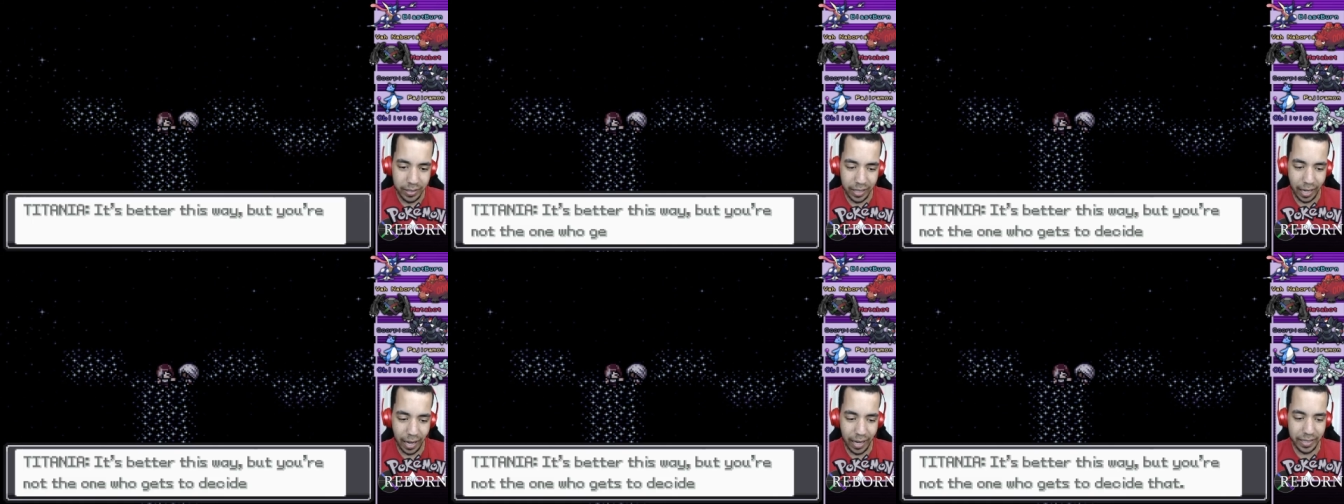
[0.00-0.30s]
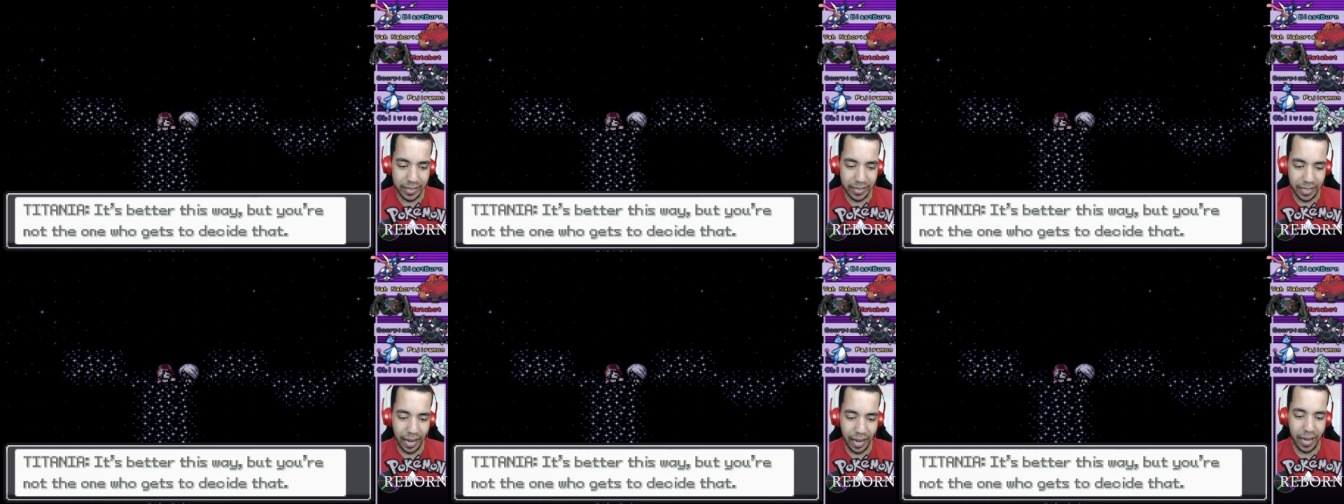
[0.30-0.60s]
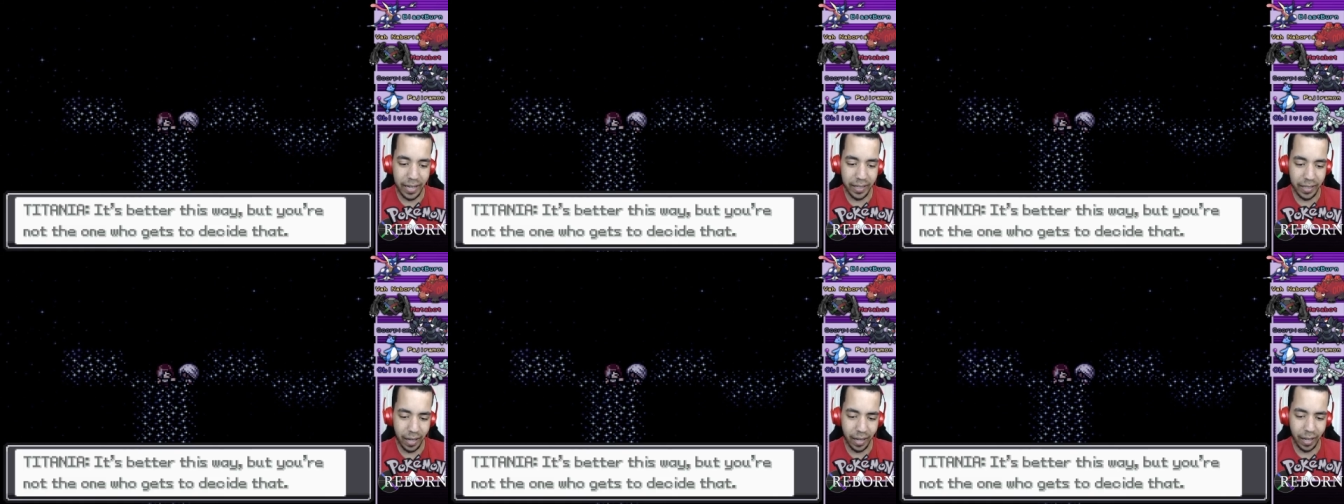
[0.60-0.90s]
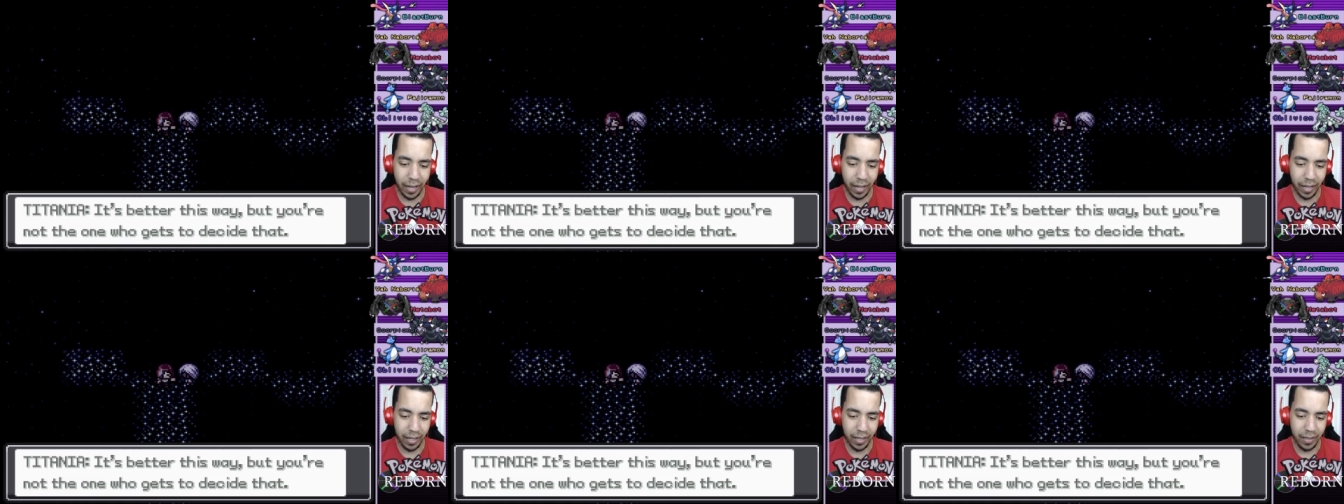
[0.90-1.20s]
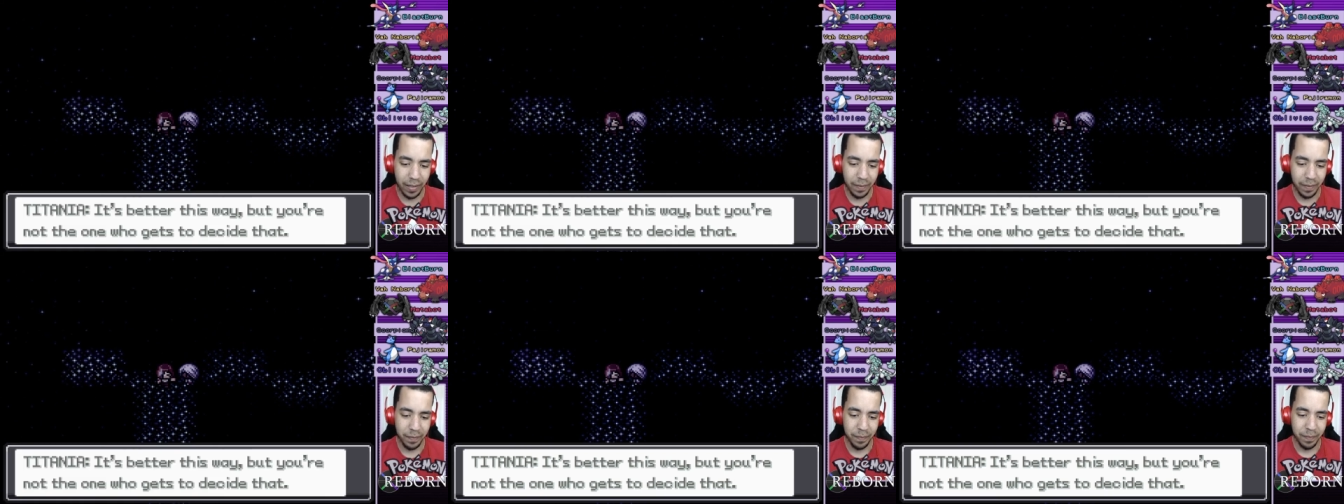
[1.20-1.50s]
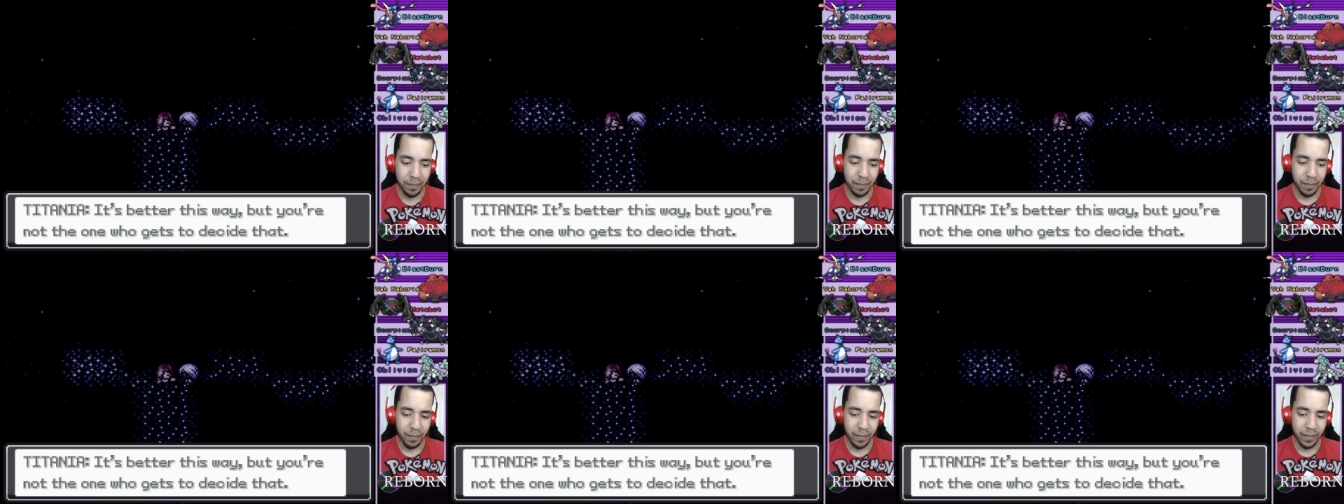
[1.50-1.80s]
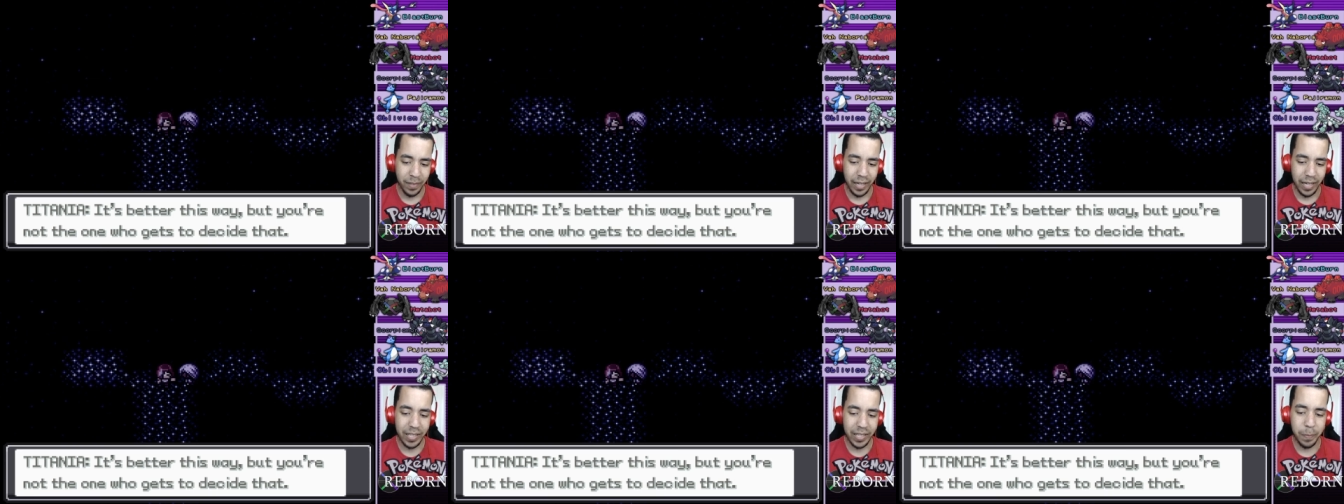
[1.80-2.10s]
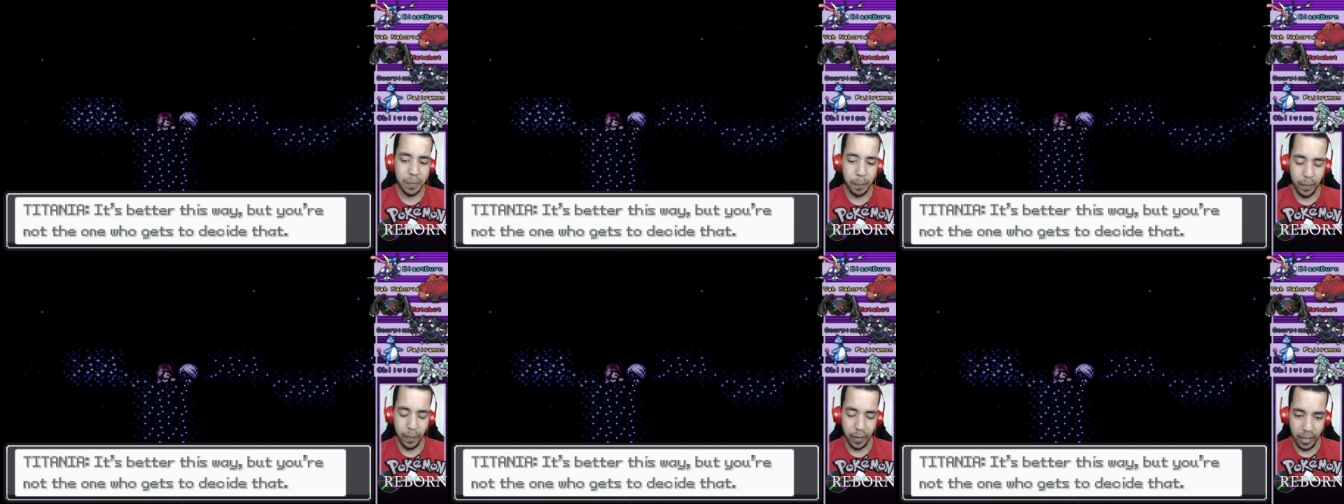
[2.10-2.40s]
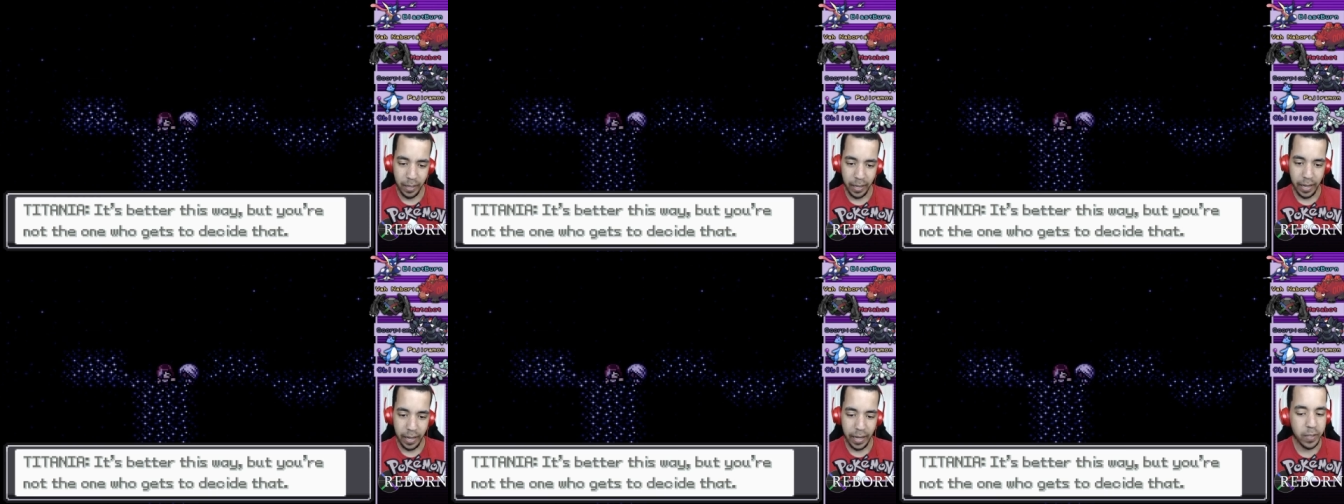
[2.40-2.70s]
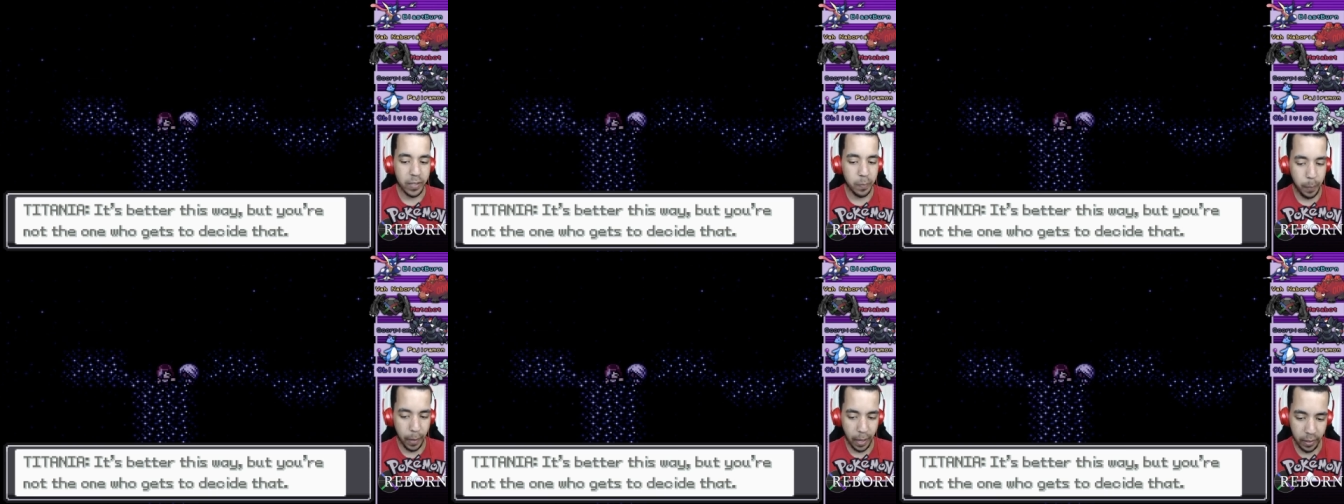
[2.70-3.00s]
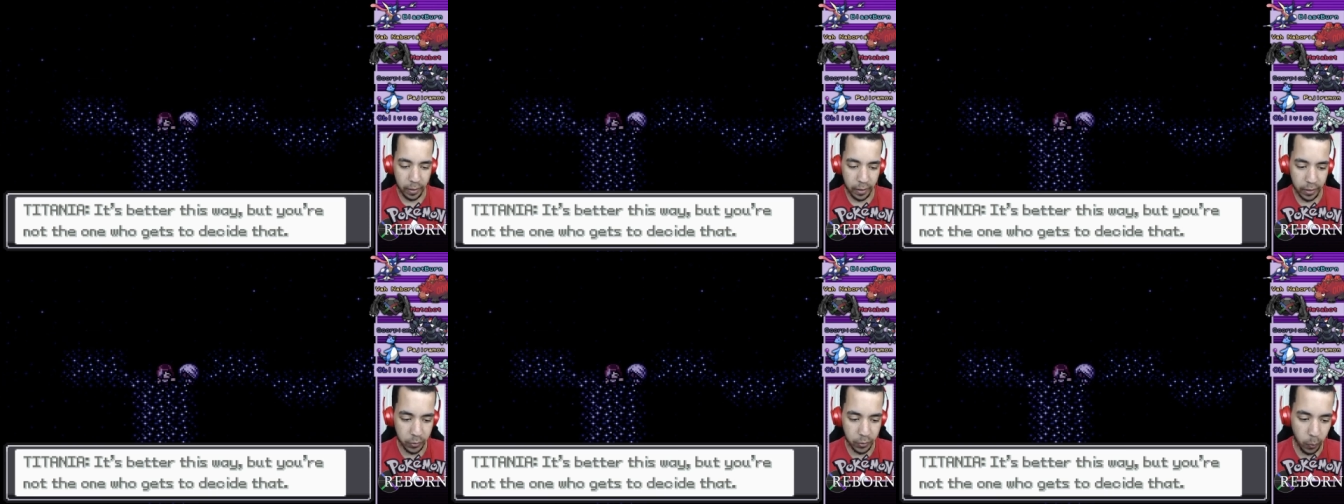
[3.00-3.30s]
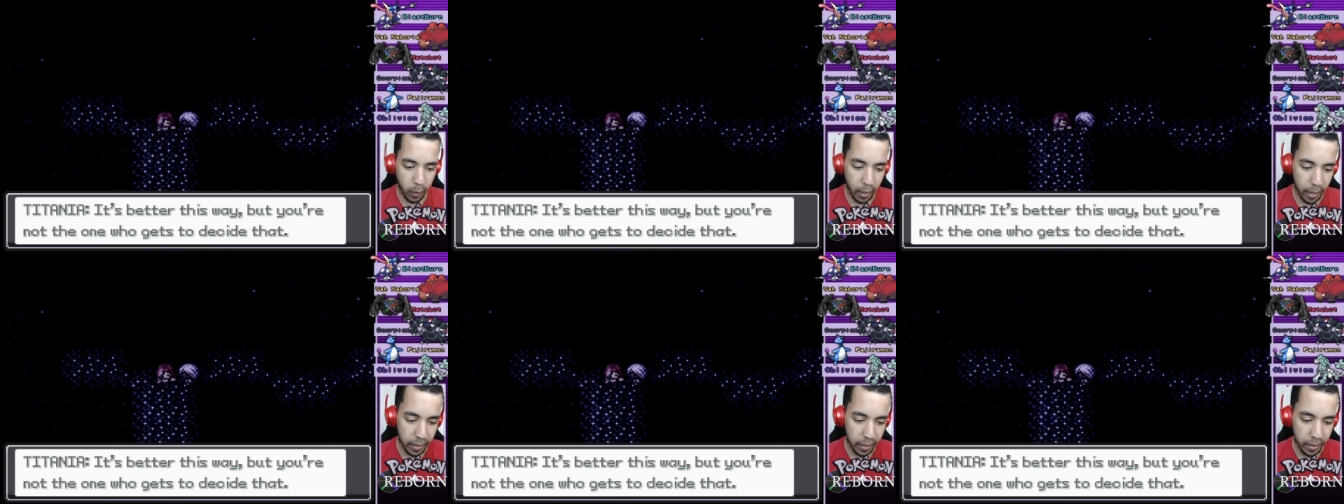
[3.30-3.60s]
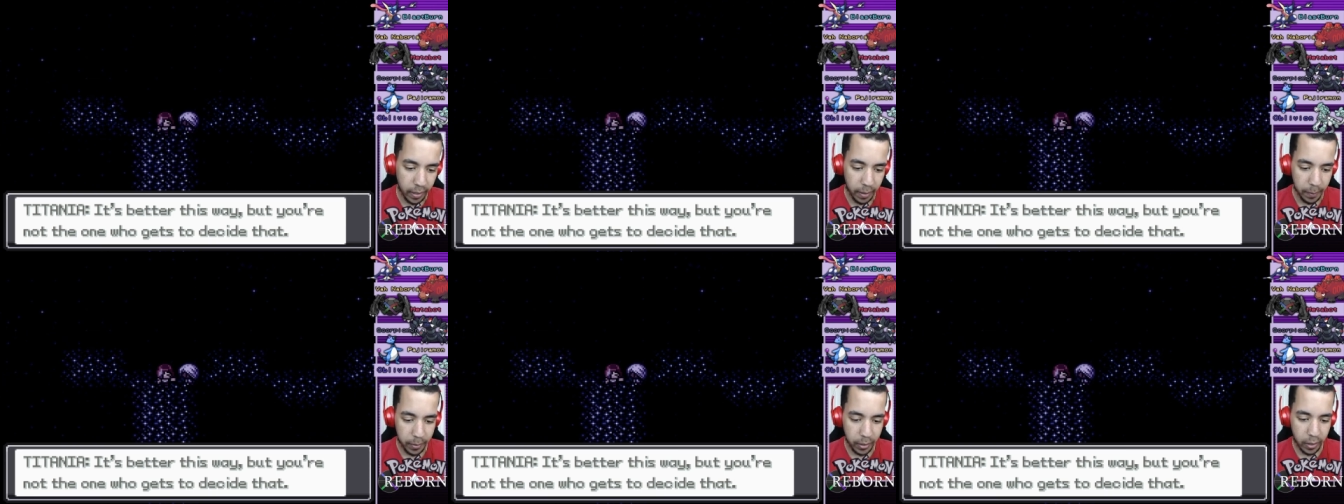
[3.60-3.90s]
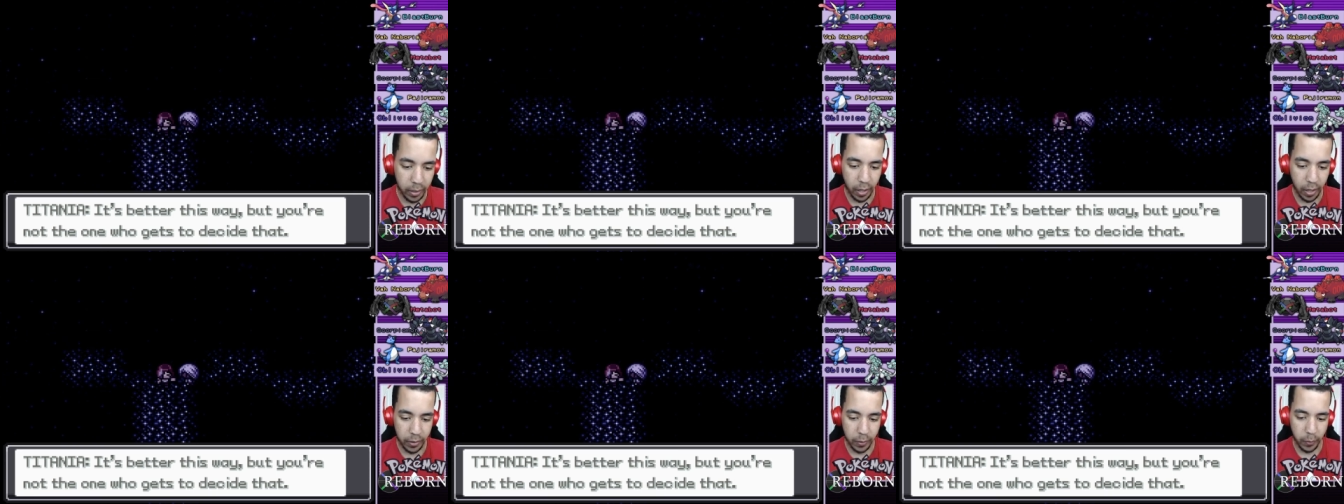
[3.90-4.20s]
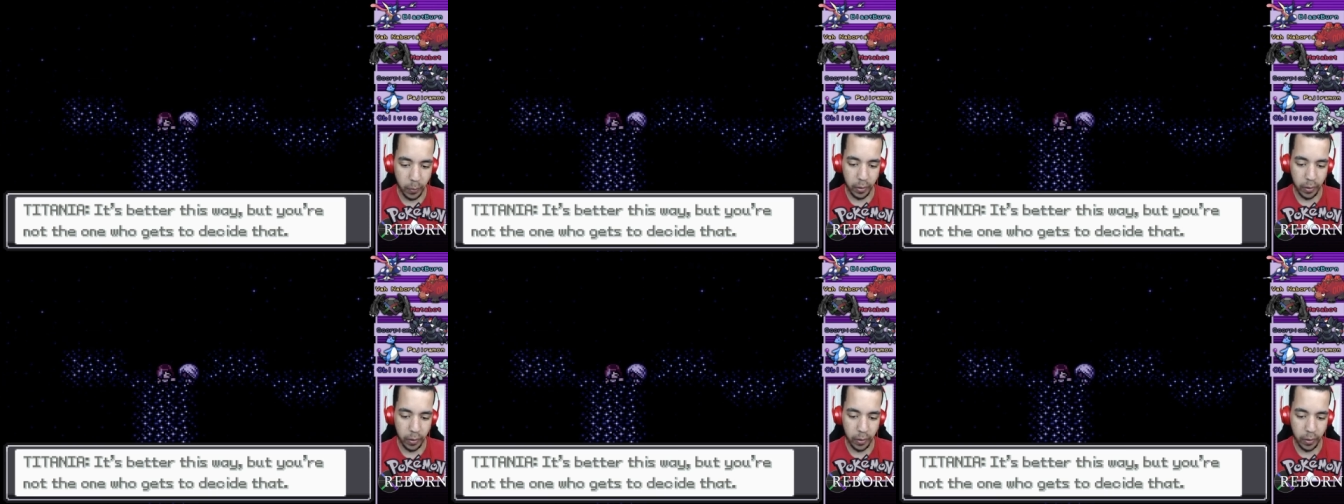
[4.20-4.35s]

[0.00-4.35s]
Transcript: Titania. It's, it's better this way. But you're not the